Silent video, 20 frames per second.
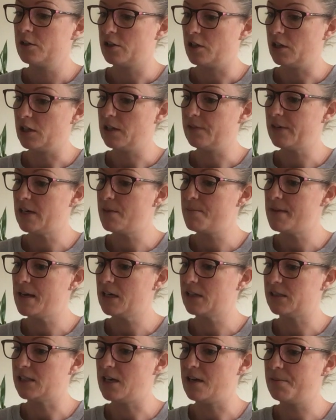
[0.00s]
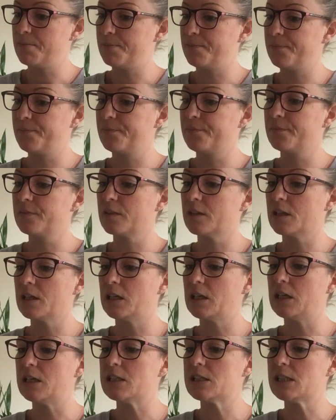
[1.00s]
So give it a mix up.
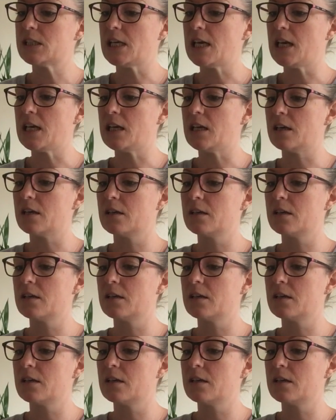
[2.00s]
Let's see.